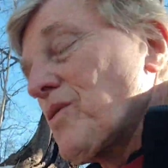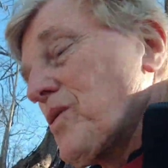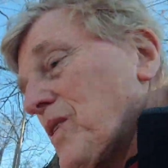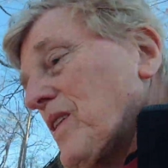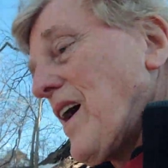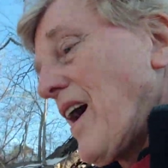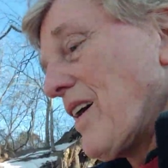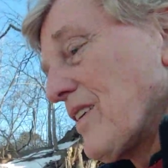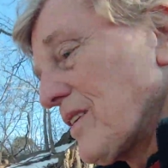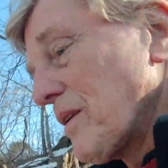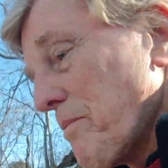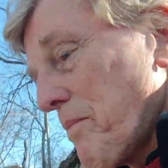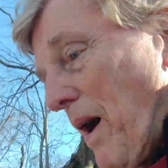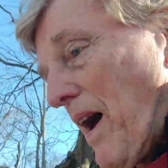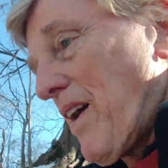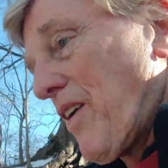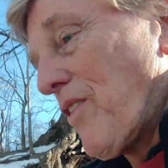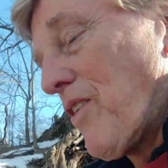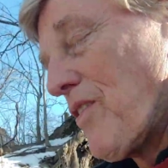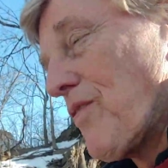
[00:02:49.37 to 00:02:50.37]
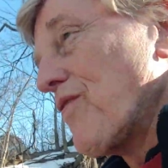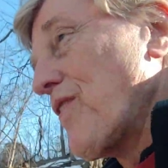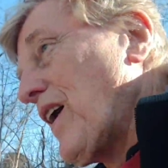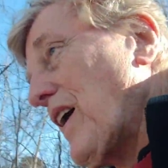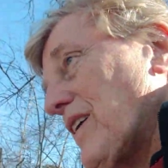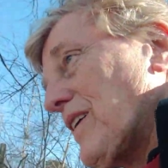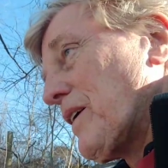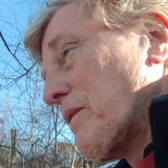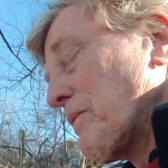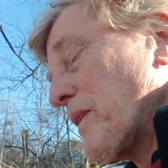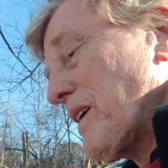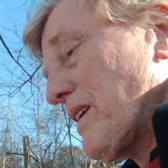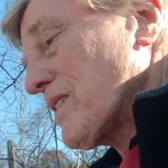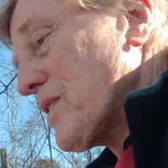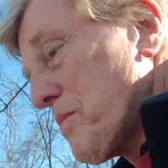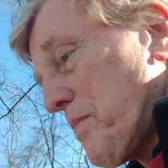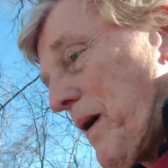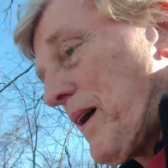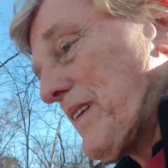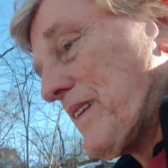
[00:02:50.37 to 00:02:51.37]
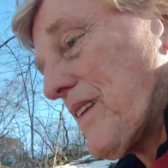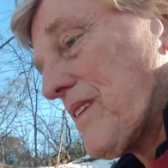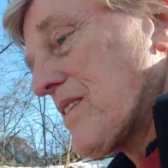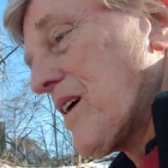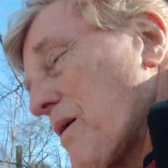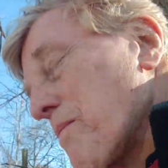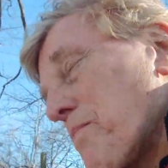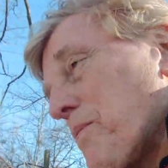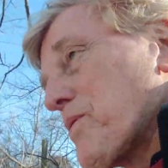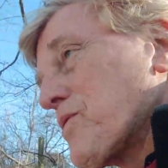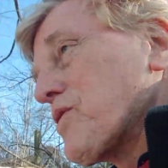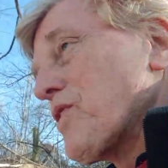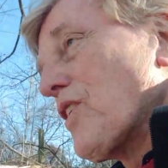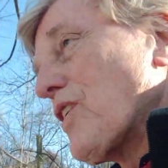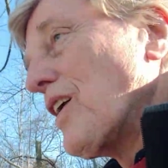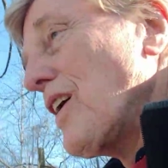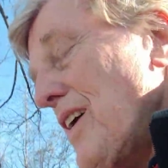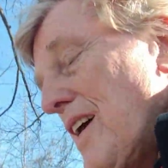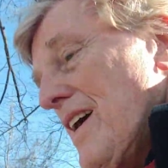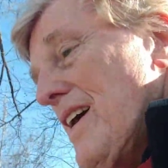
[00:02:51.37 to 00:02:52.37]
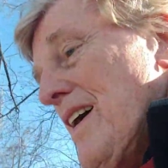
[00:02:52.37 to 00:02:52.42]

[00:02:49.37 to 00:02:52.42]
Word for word: without the battery failing me despite the temperature.